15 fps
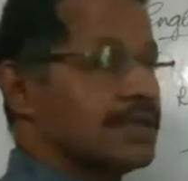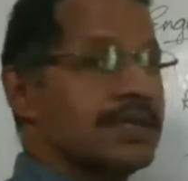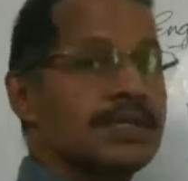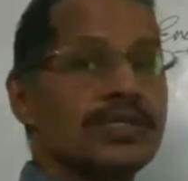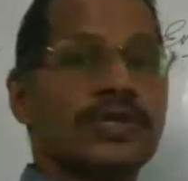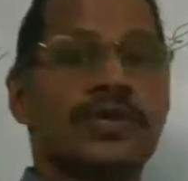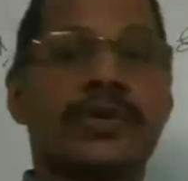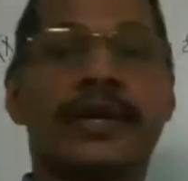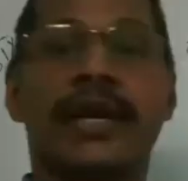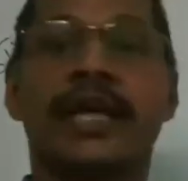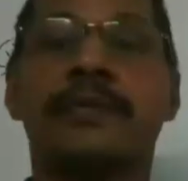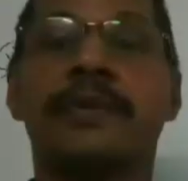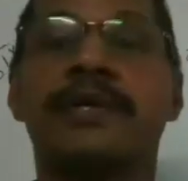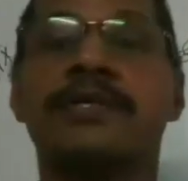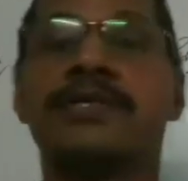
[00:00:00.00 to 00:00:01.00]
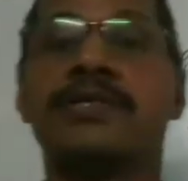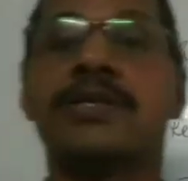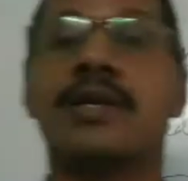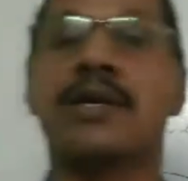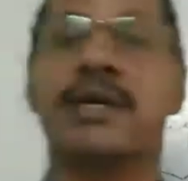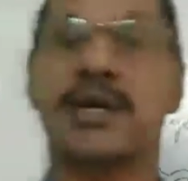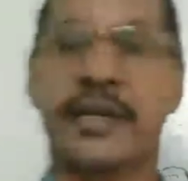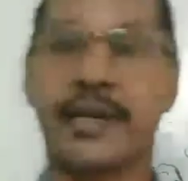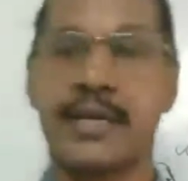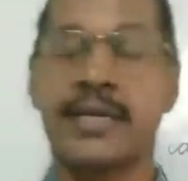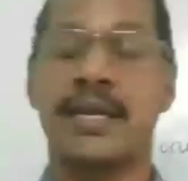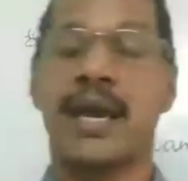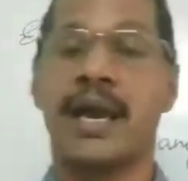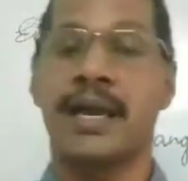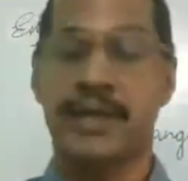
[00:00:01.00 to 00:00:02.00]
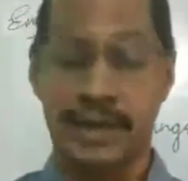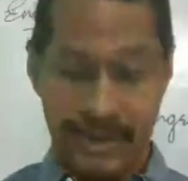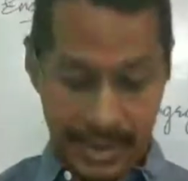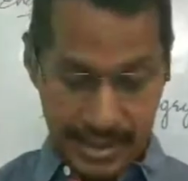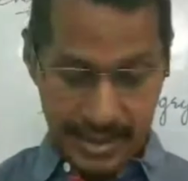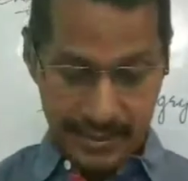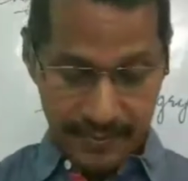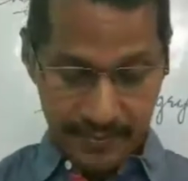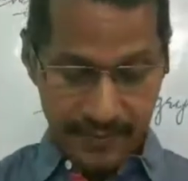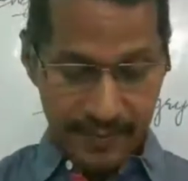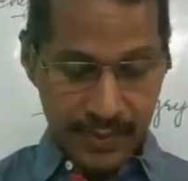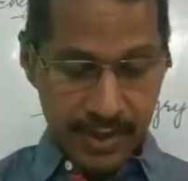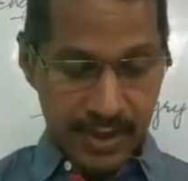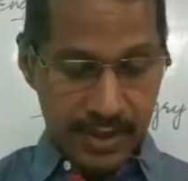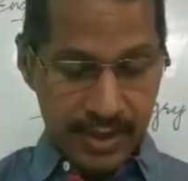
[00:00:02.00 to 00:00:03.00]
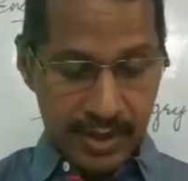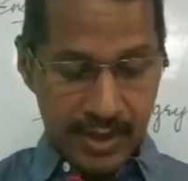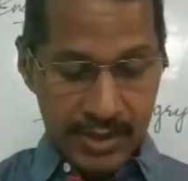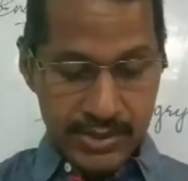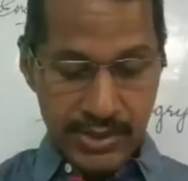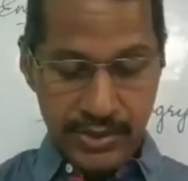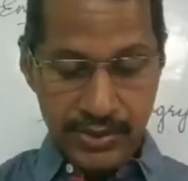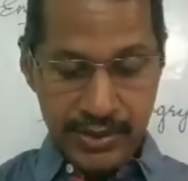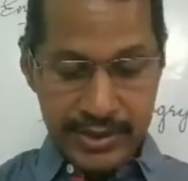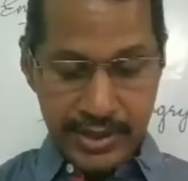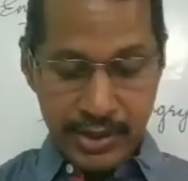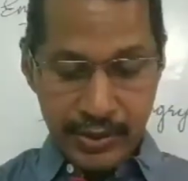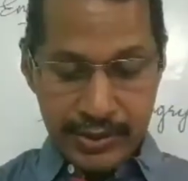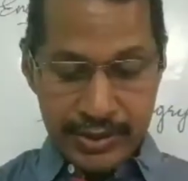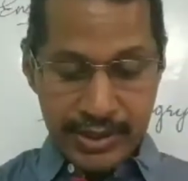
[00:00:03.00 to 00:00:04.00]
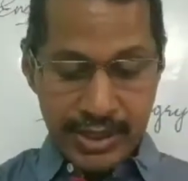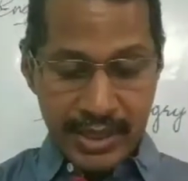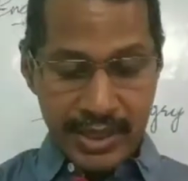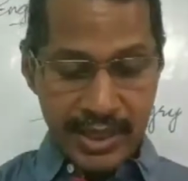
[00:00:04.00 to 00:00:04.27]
So red-eye means getting angry. So it looked.